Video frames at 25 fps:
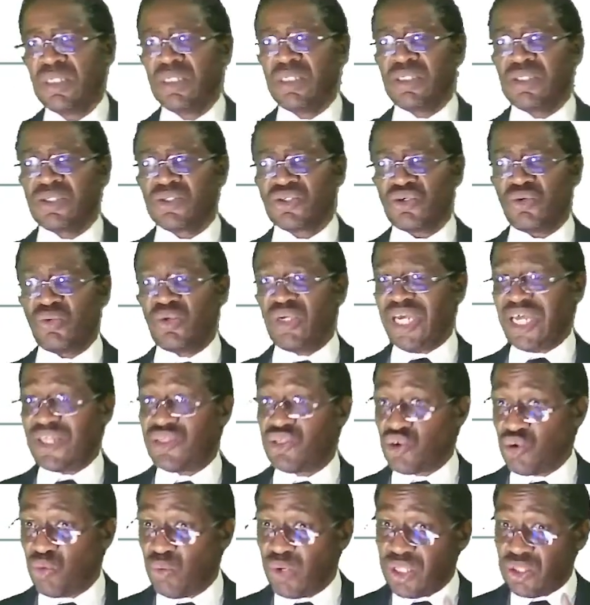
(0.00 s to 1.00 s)
So we are
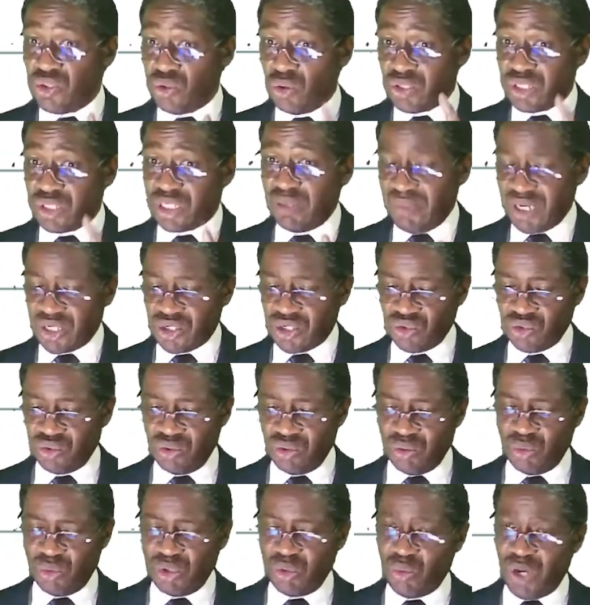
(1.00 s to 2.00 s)
through with note number 2.
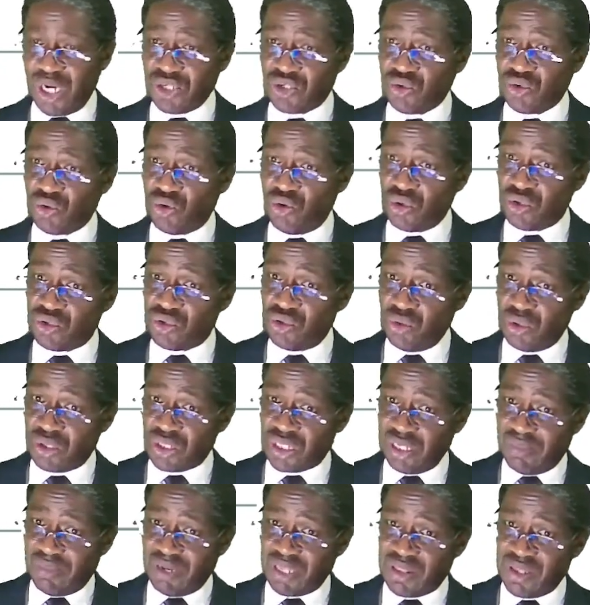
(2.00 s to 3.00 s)
We want to go to note
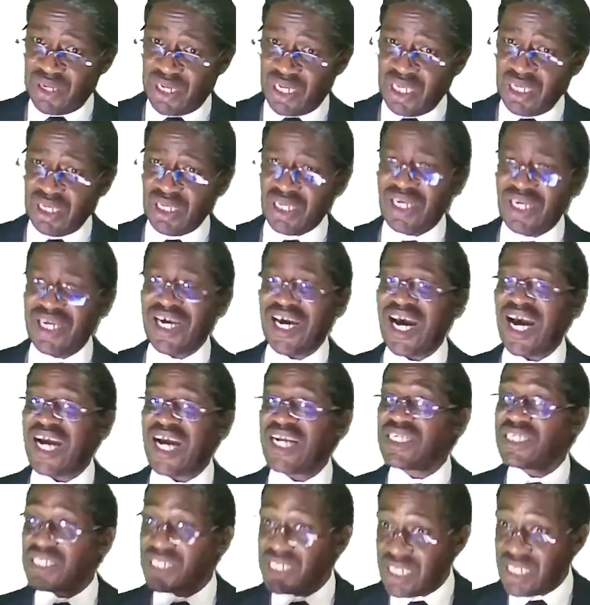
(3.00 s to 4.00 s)
number 3 and
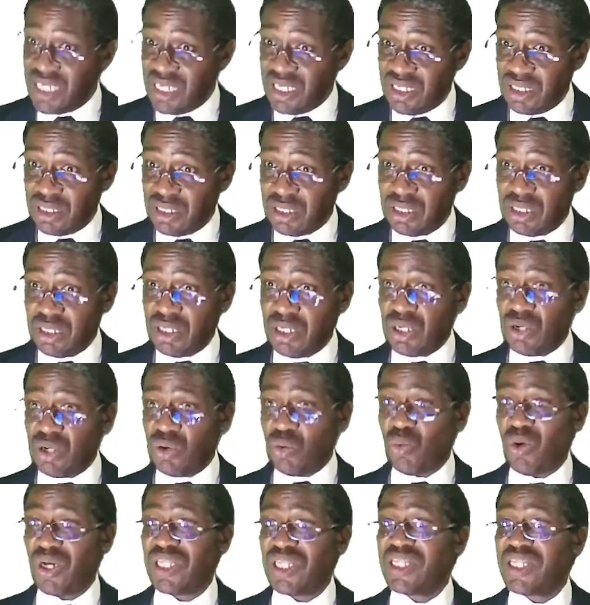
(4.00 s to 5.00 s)
see
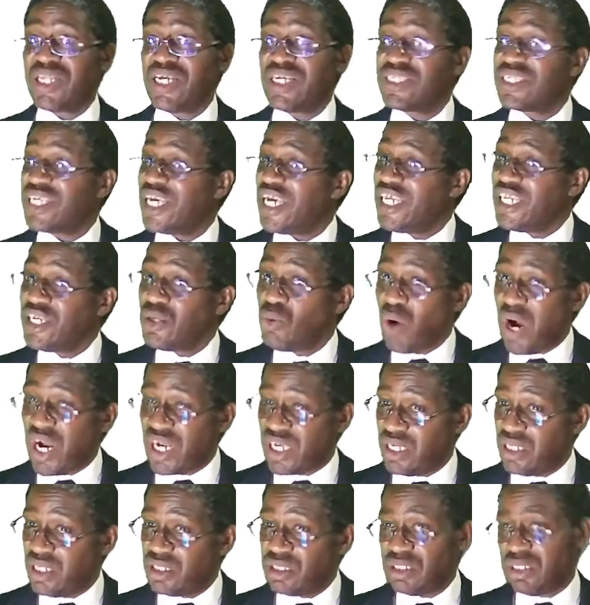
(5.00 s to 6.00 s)
whether there is any
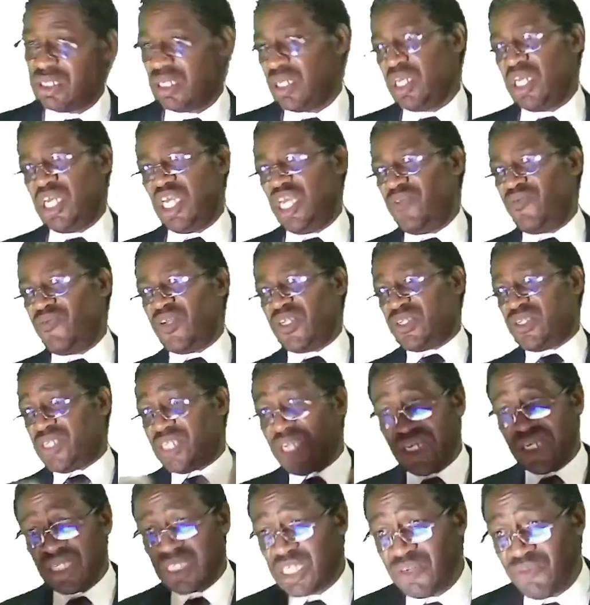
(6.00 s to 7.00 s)
working. If it's
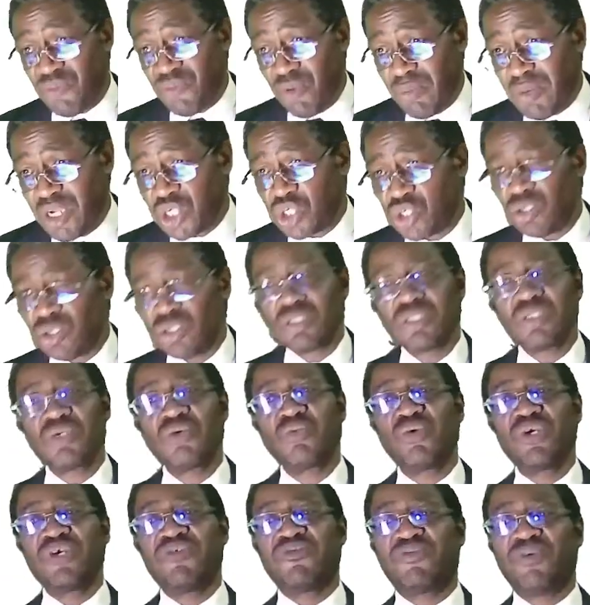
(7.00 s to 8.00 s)
just information,
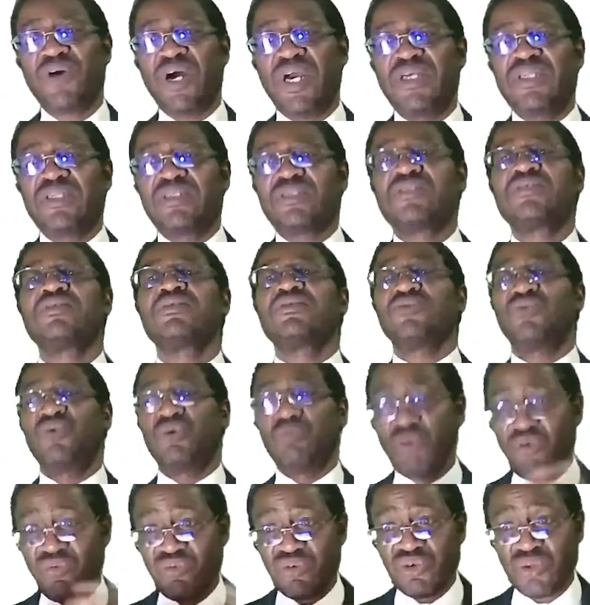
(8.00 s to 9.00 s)
we
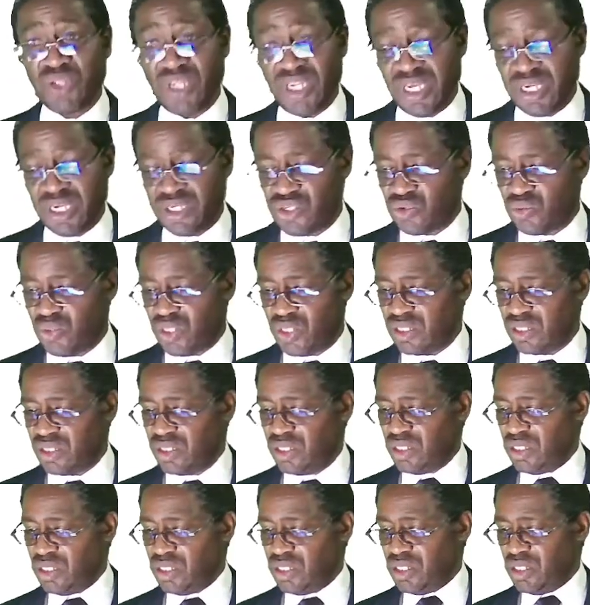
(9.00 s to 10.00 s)
move to the next one.
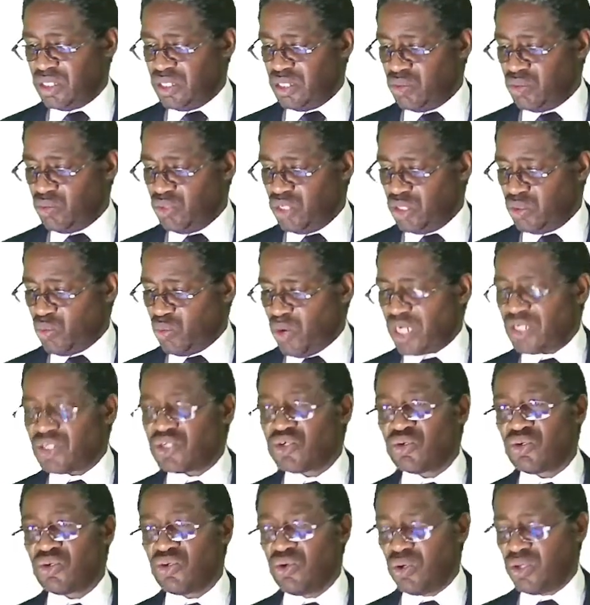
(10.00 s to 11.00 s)
We want to
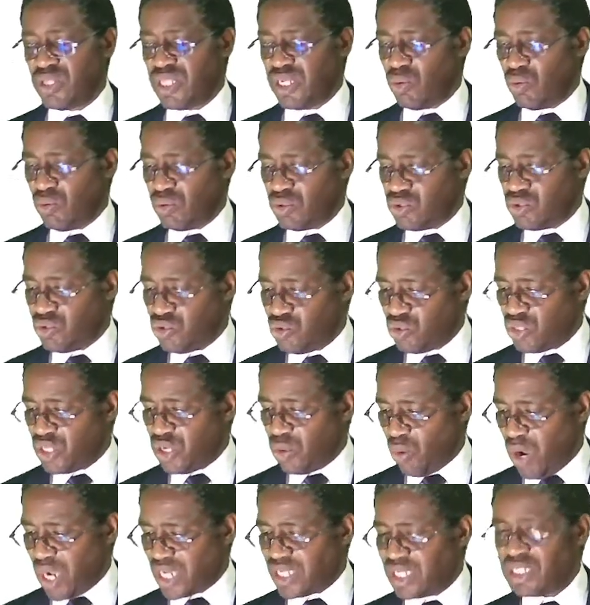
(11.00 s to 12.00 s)
know do the
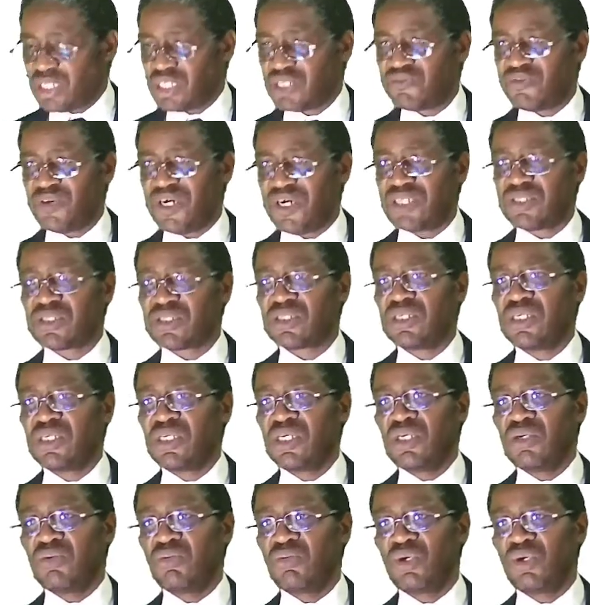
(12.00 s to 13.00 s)
workings first.
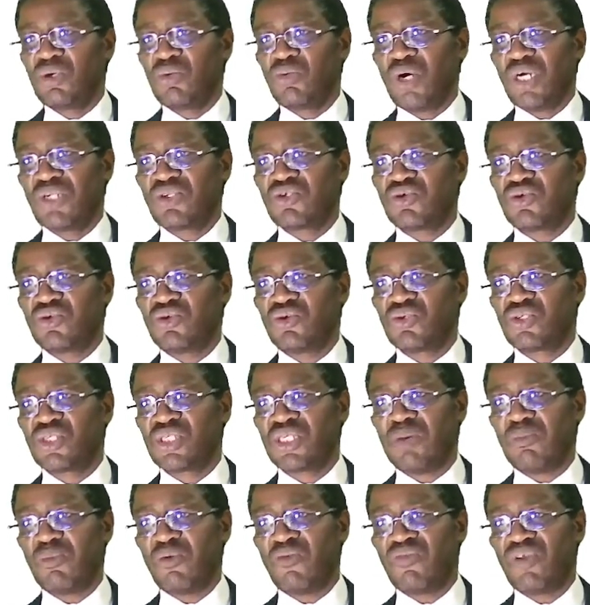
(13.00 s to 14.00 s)
We want to do
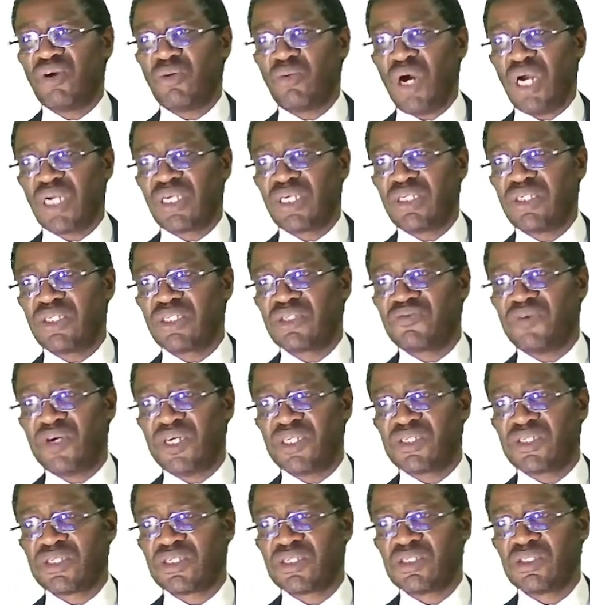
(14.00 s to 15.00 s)
some of the workings
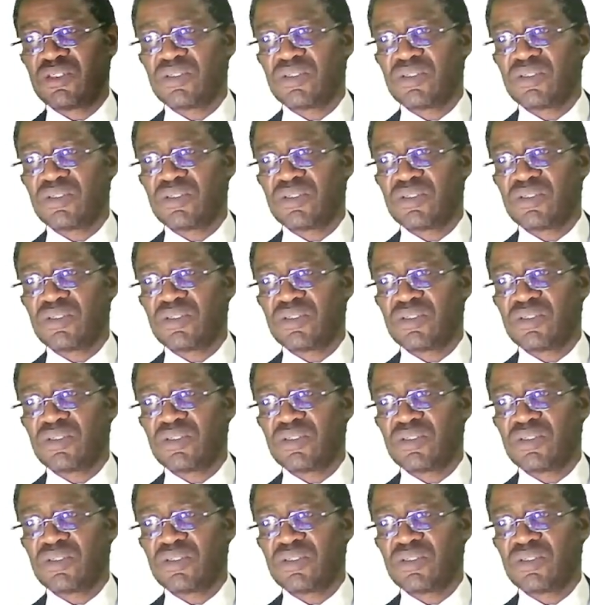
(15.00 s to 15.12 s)
first.